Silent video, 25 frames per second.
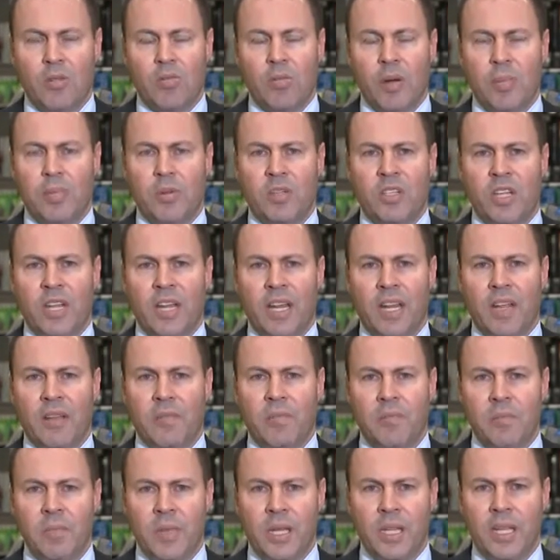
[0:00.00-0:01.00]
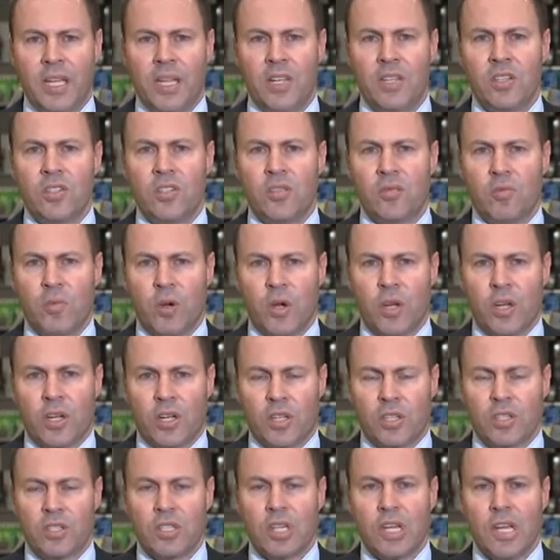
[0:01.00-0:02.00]
representing millions of
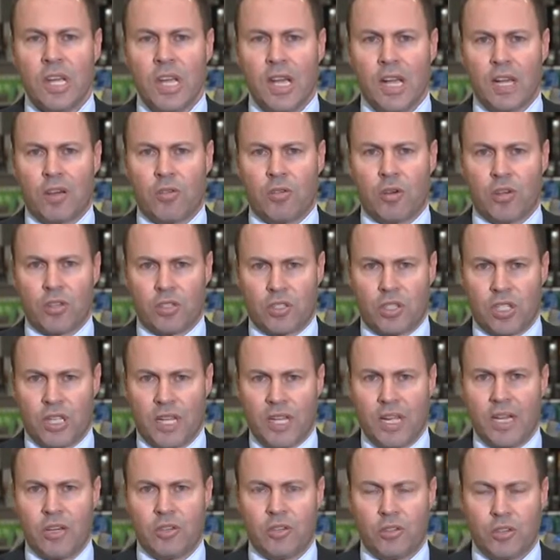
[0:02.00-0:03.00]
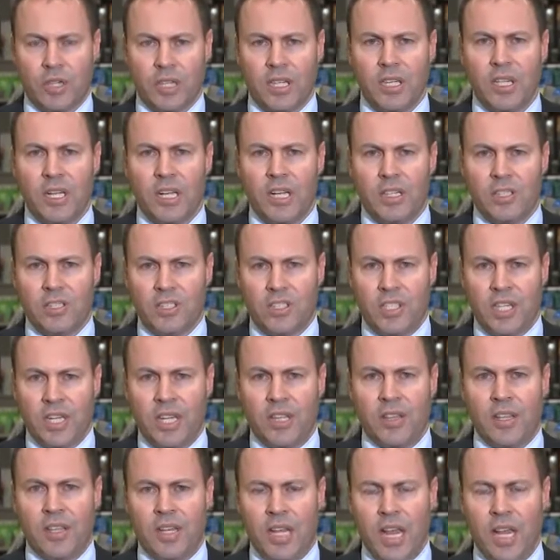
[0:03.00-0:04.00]
workers across the country,
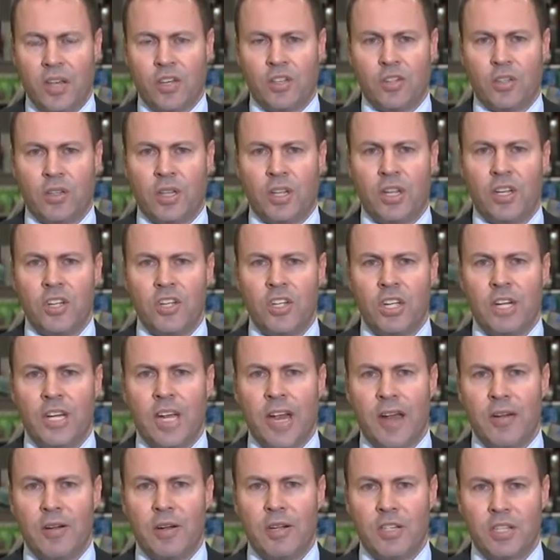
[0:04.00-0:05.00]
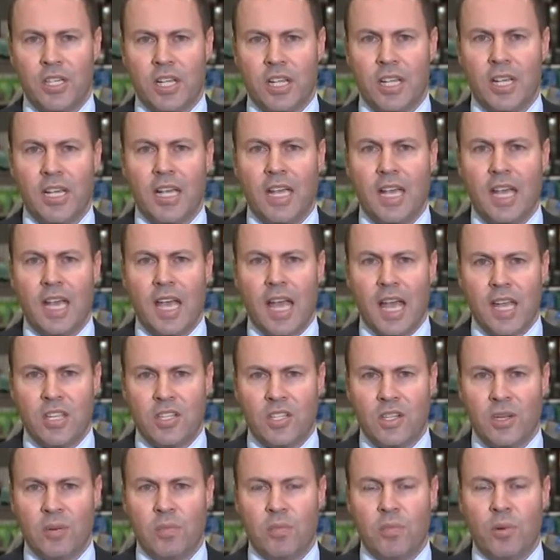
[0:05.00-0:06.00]
see the National Energy Guarantee
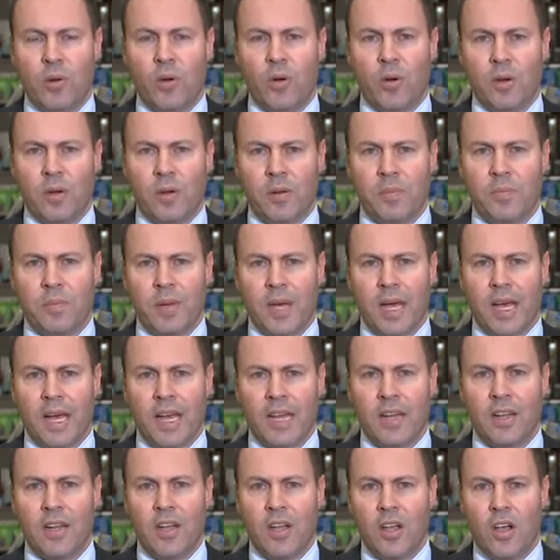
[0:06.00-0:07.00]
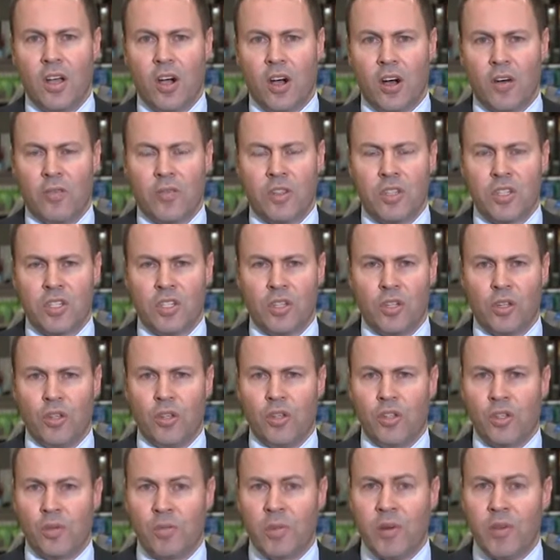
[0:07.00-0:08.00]
as an important part of the
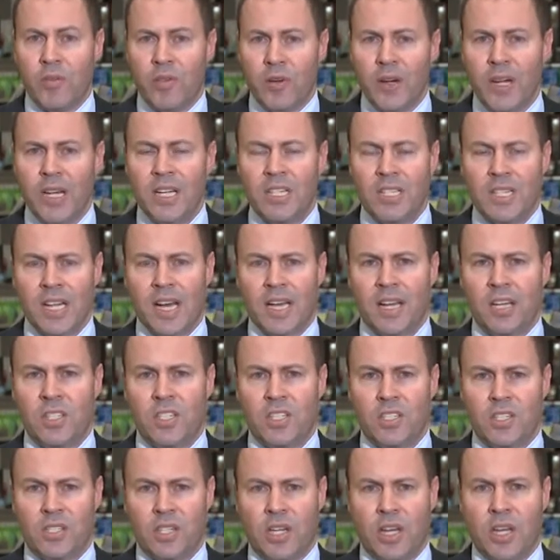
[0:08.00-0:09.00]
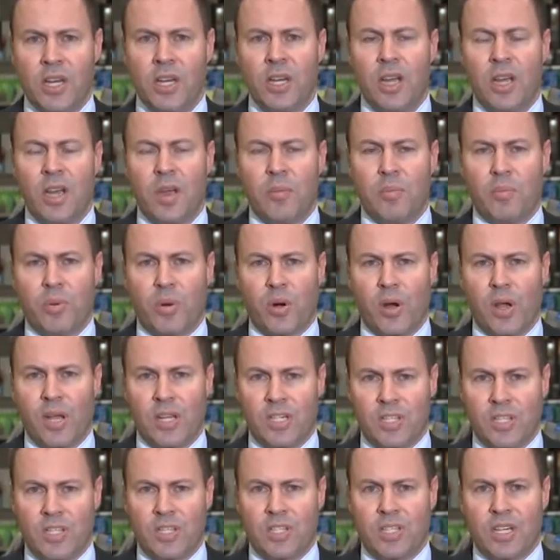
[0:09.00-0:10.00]
solution. We've already started to see
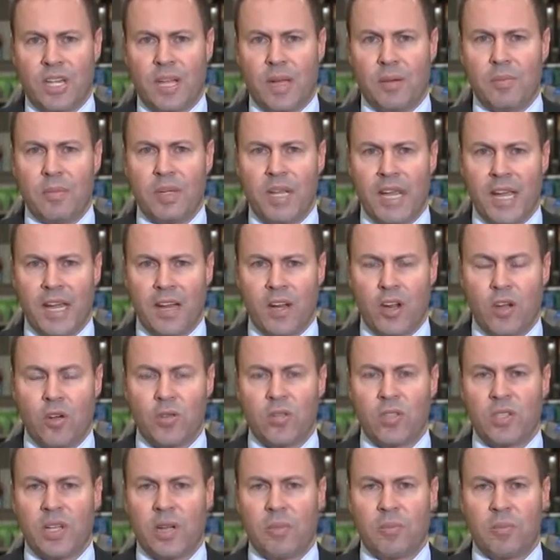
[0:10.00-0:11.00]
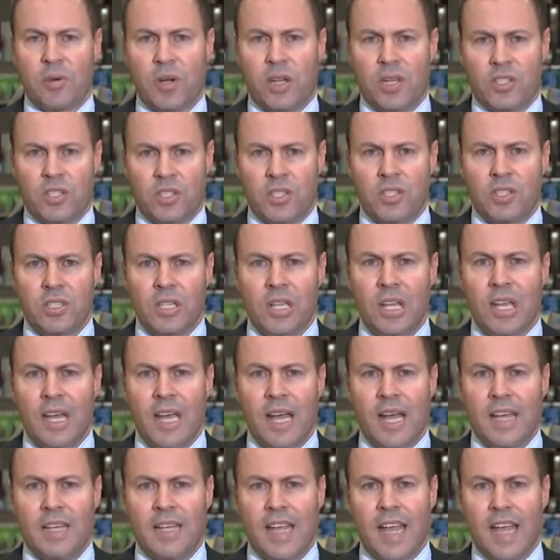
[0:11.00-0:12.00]
prices come down. Wholesale prices
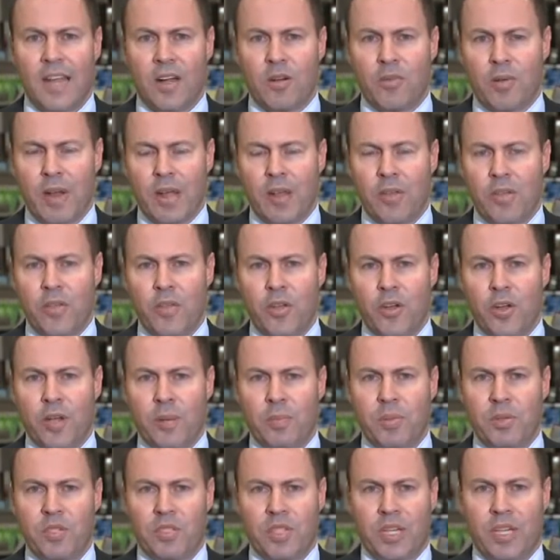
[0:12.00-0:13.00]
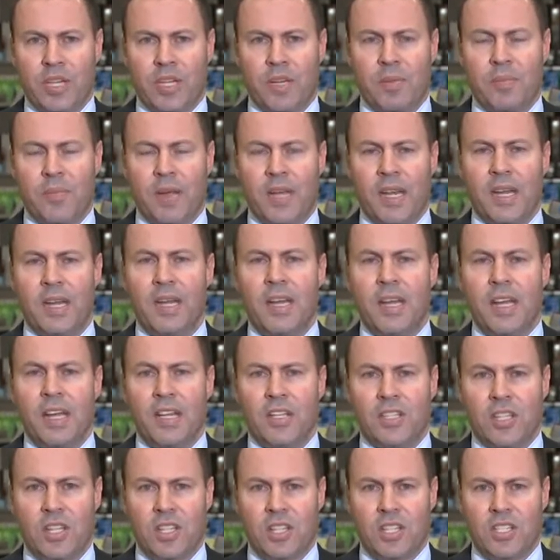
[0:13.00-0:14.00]
are down around 30% compared
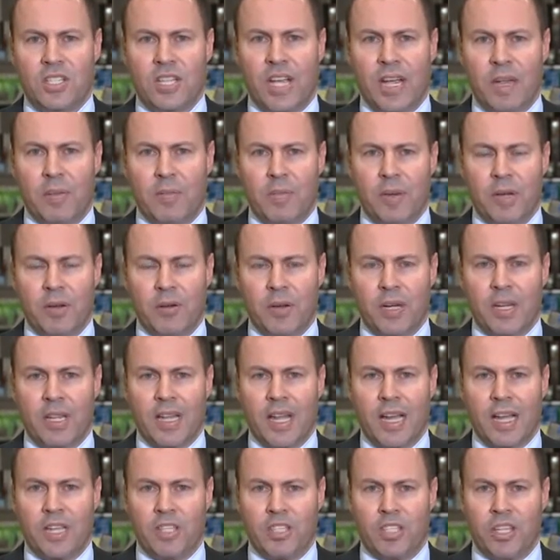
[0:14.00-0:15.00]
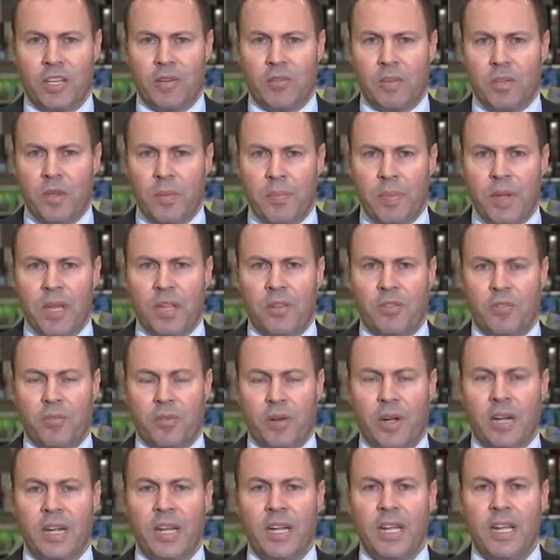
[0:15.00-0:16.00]
to the same period last year, and the big
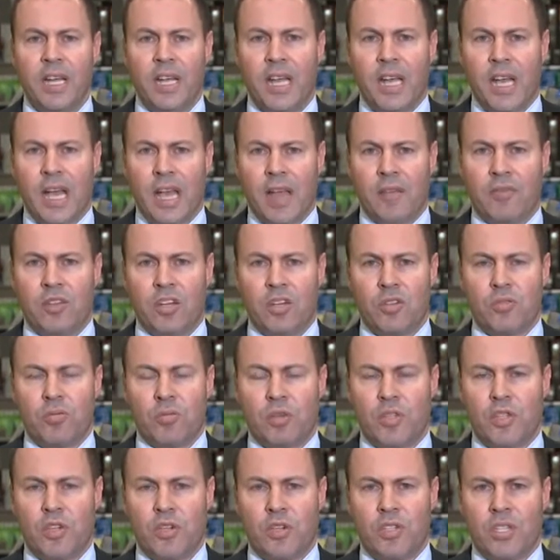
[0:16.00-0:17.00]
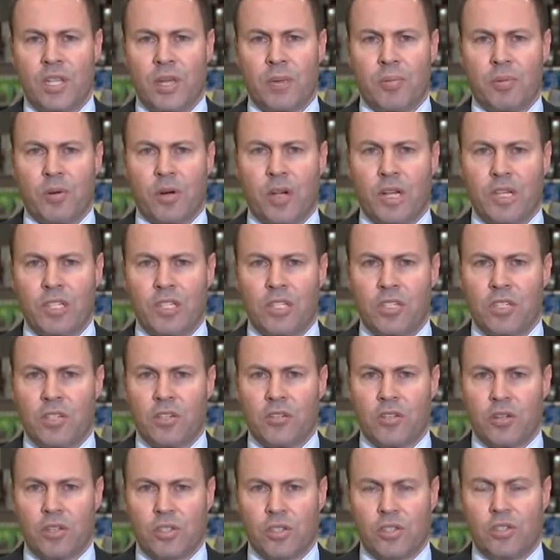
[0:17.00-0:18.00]
three have just reduced their prices
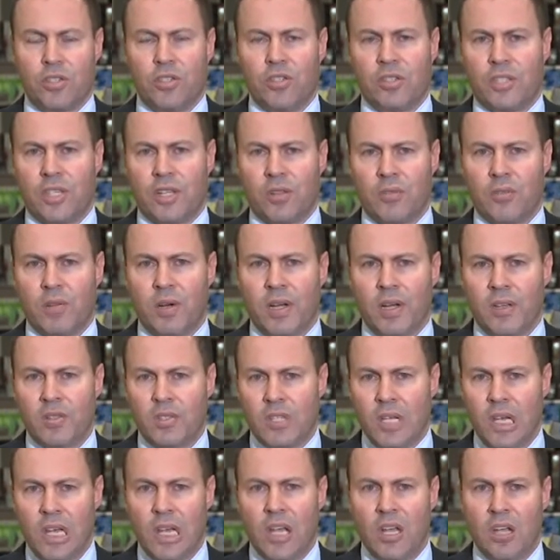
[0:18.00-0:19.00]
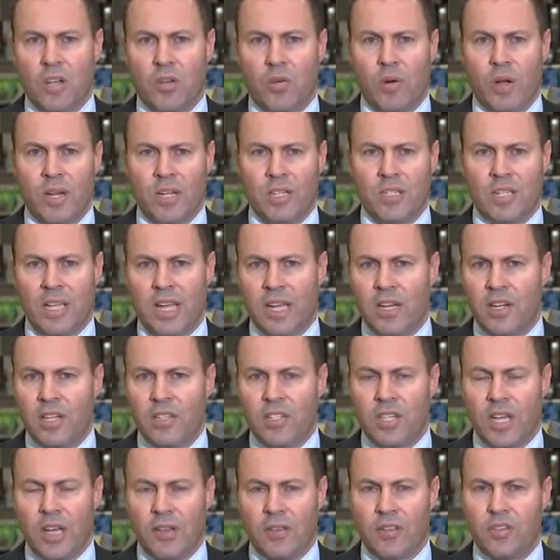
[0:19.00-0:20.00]
across New South Wales, Queensland and
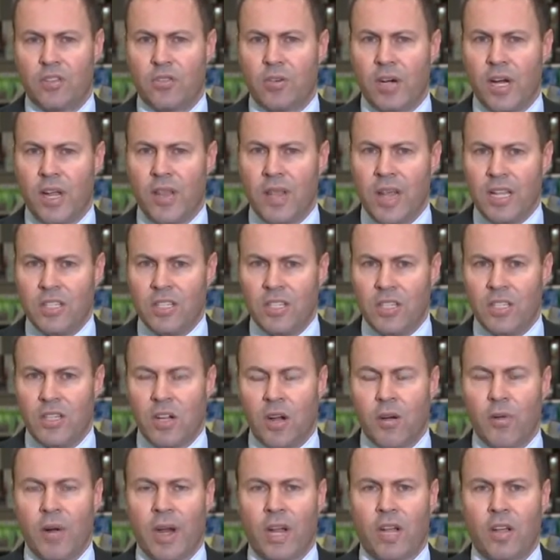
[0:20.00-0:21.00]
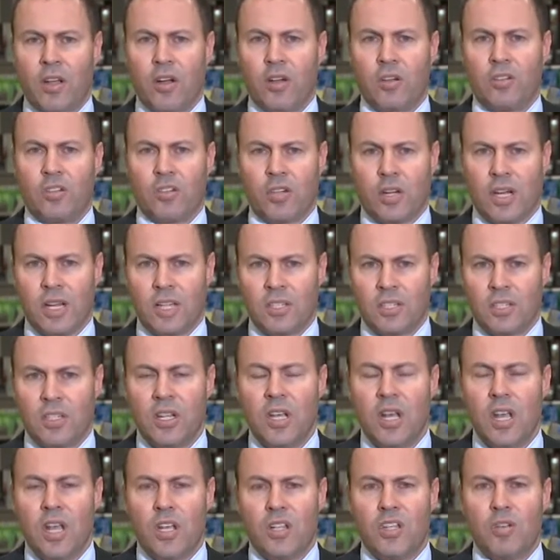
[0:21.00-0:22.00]
South Australia. That's a direct contrast
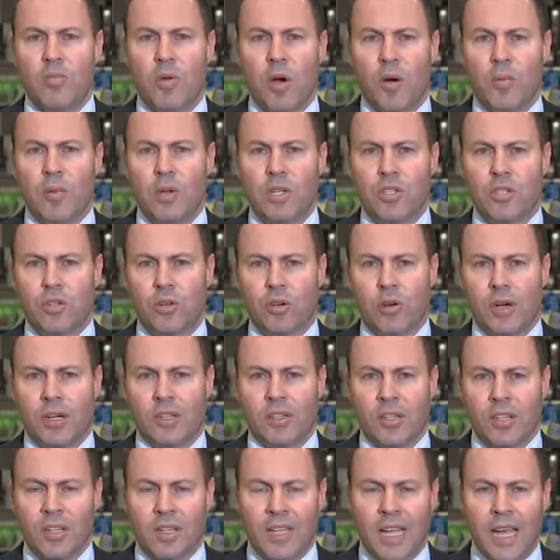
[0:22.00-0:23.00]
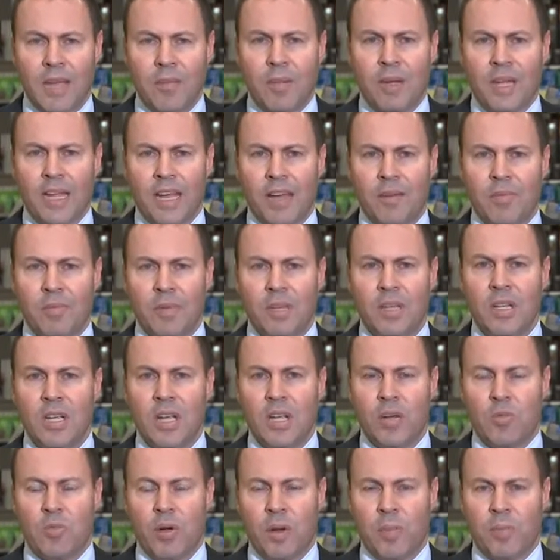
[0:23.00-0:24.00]
to what we saw under the Labor government
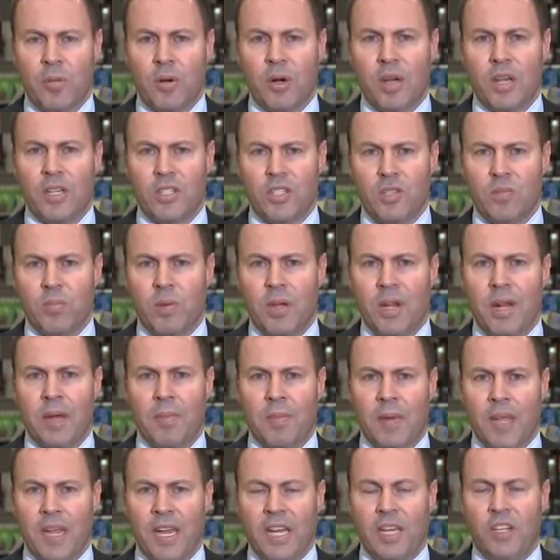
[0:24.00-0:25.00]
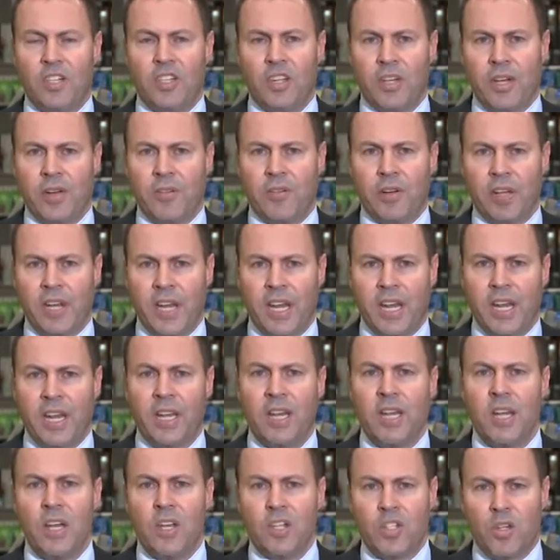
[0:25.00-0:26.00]
when prices went up each and every year.
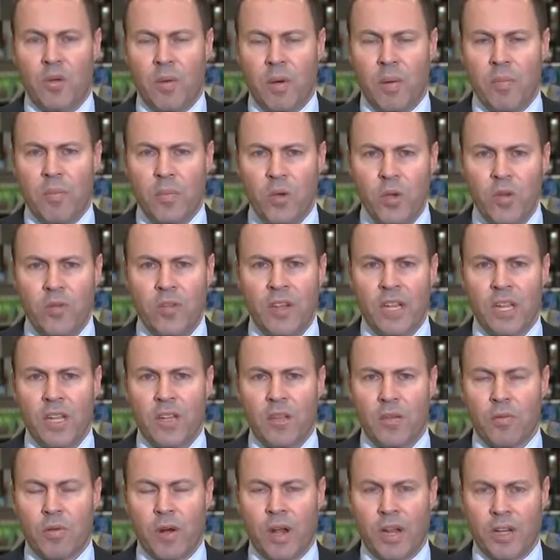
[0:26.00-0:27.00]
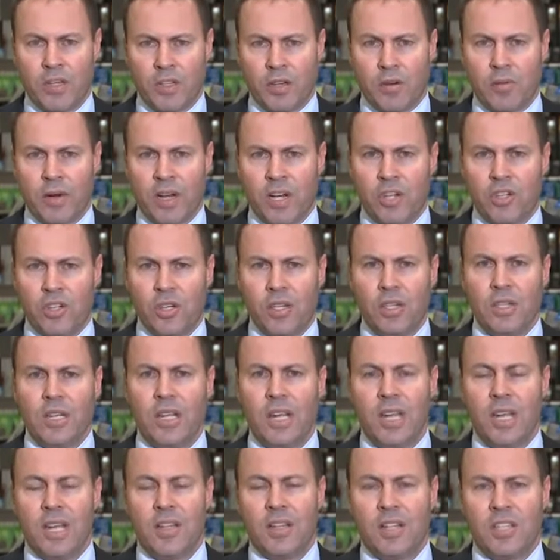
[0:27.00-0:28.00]
So we're moving in the right direction.
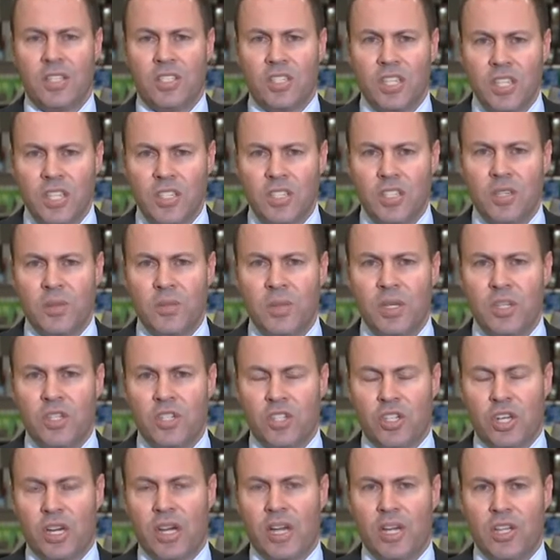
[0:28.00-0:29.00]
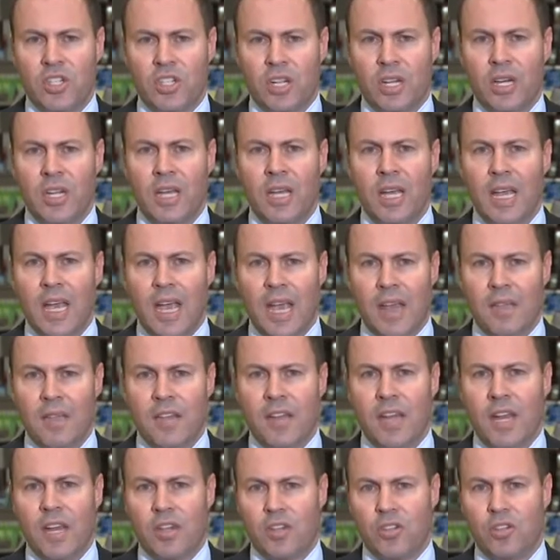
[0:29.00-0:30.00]
The system is changing, and
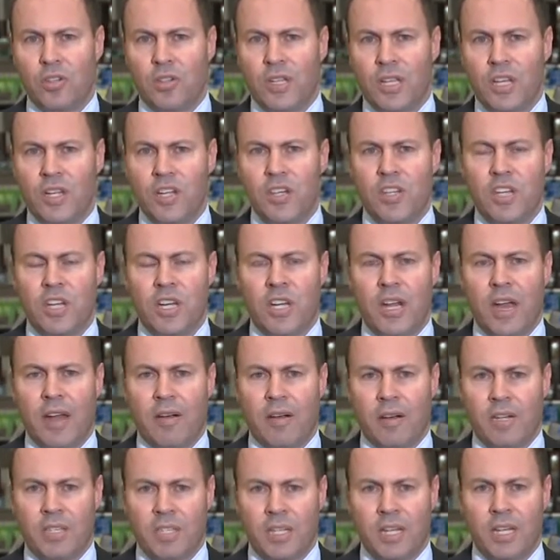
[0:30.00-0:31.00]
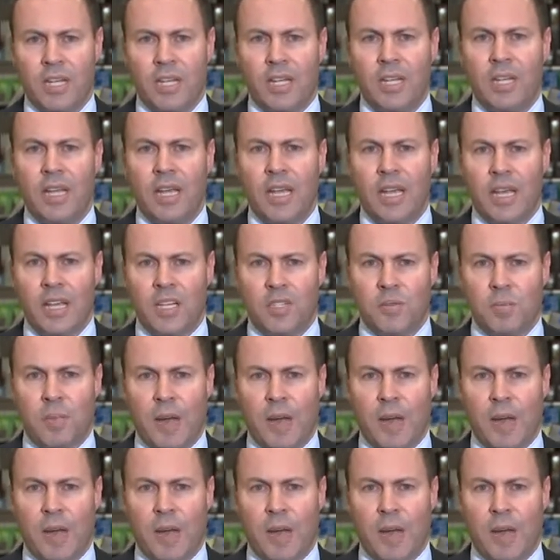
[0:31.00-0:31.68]
the National Energy Guarantee is